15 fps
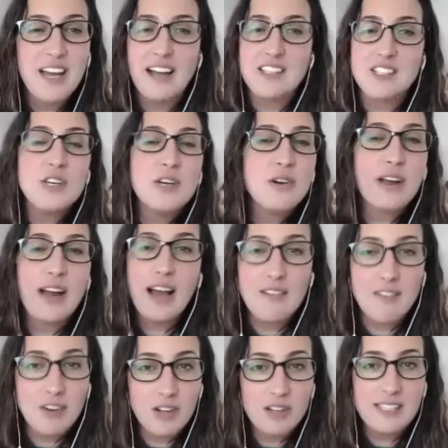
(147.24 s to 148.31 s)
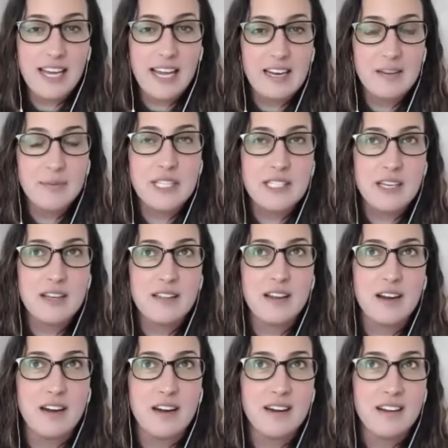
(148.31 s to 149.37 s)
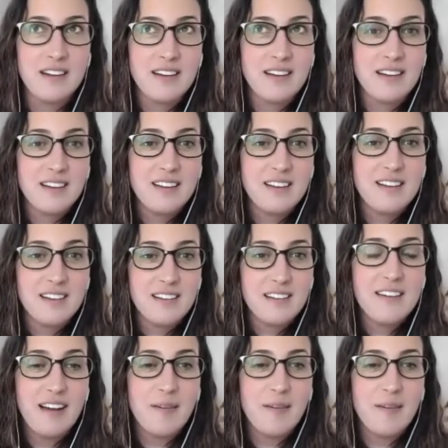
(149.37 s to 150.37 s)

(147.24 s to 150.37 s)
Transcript: so you don't have all day to be sitting there. yeah.